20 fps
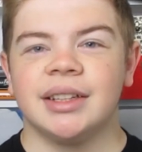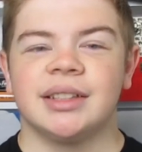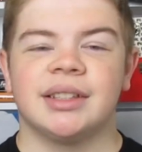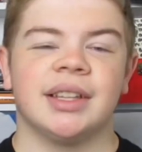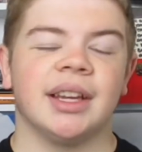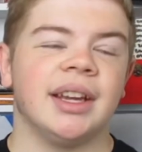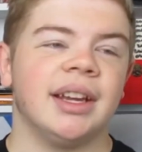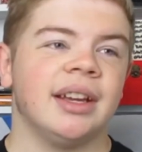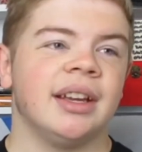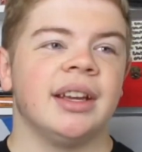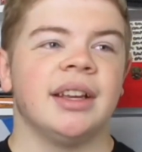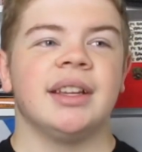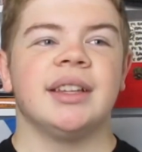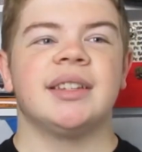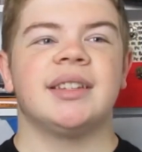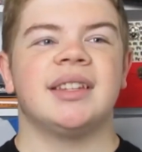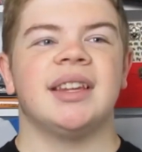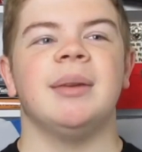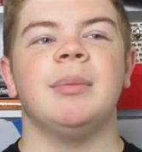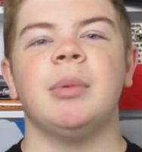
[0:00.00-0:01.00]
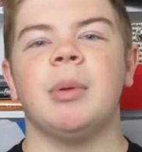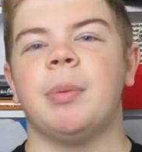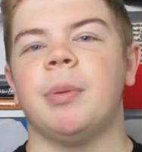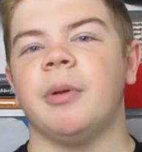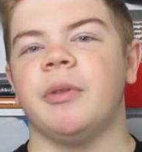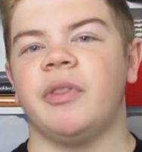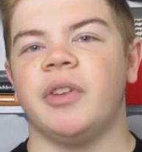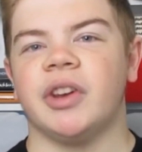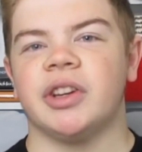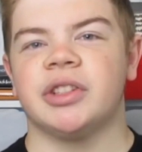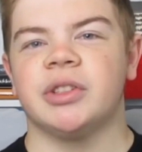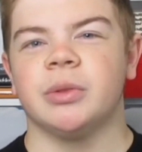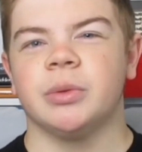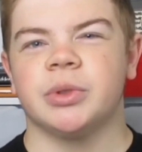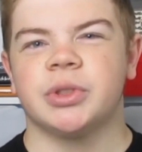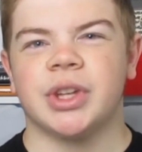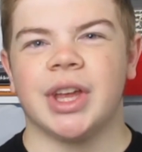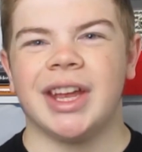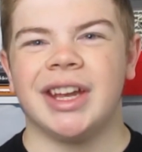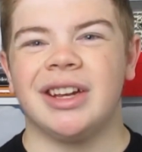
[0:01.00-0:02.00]
to
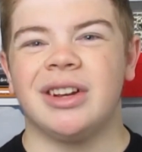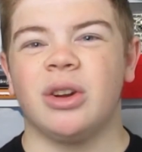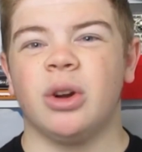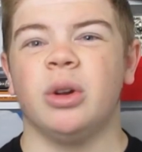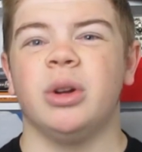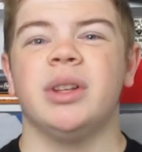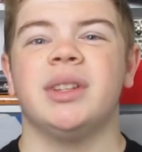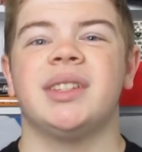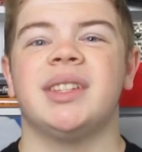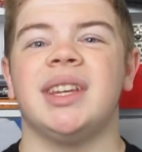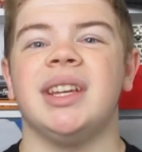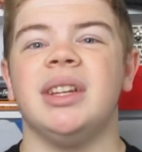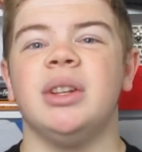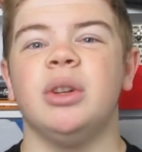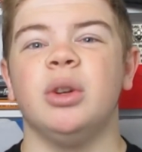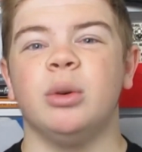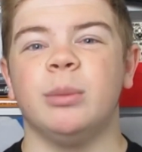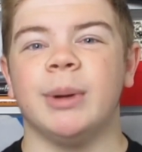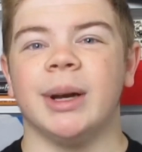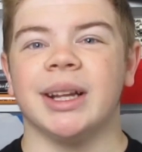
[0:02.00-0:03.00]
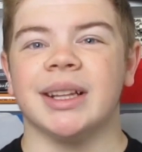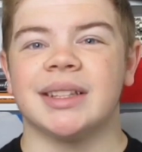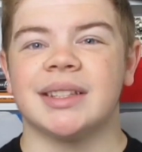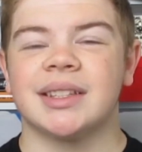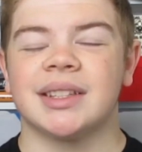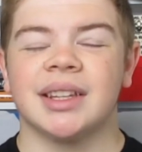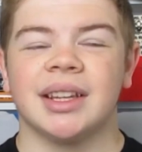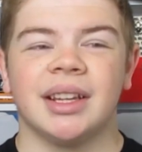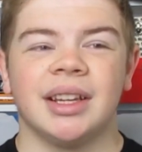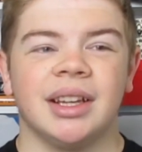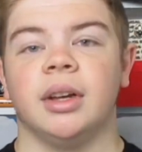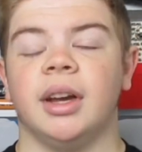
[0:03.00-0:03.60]
semi-professional side Kilmarnock Nomads,